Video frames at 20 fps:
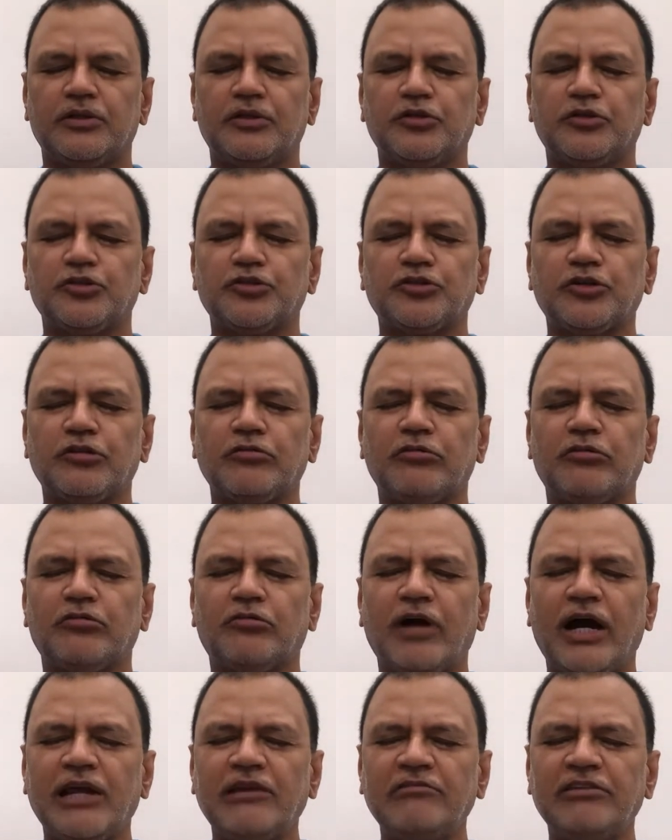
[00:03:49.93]
So
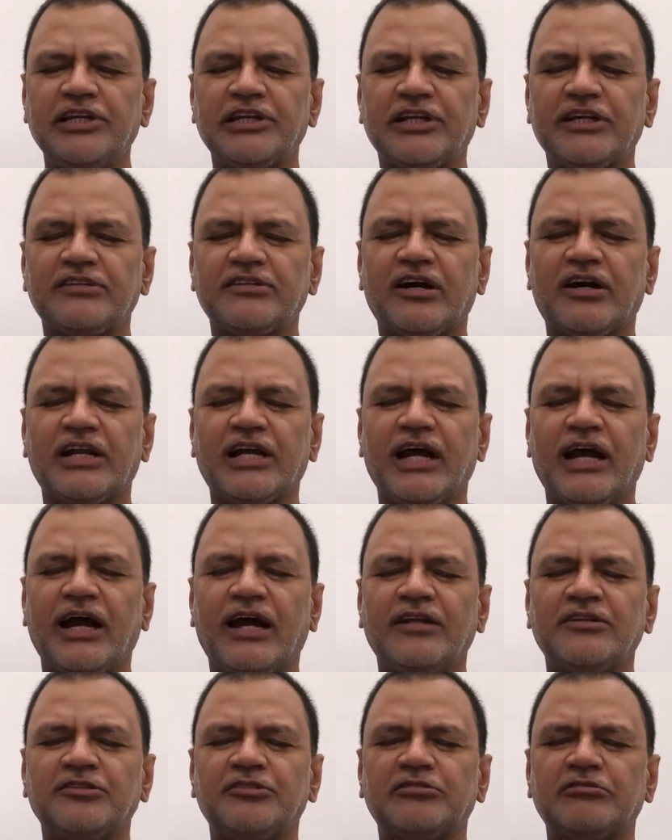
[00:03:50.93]
while we raise our
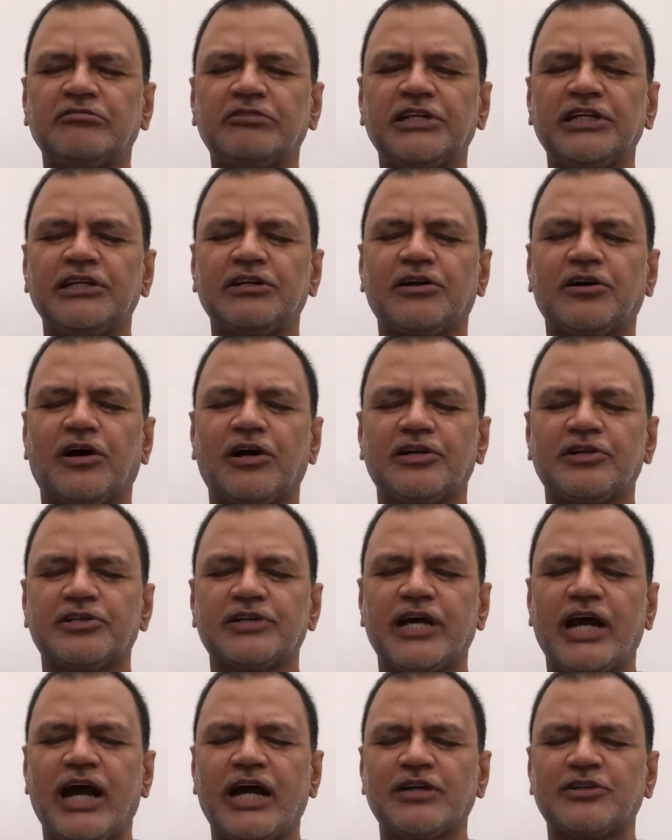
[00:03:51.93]
hands, we
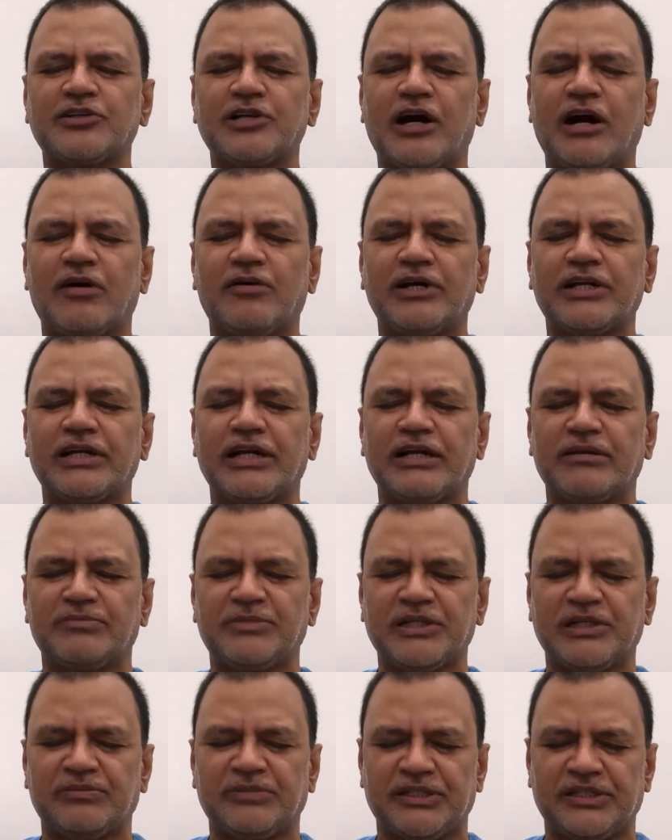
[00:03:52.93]
contract our
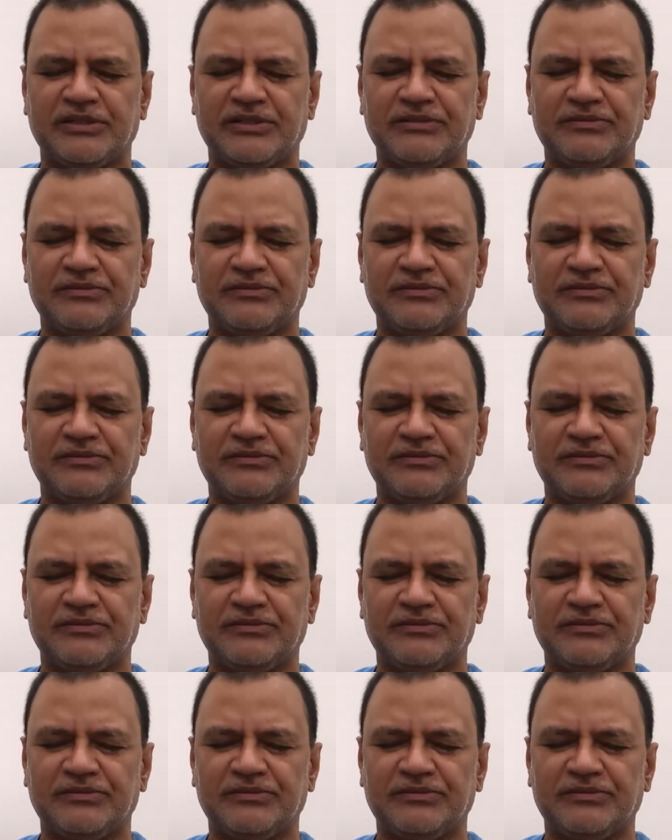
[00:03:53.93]
abdomen.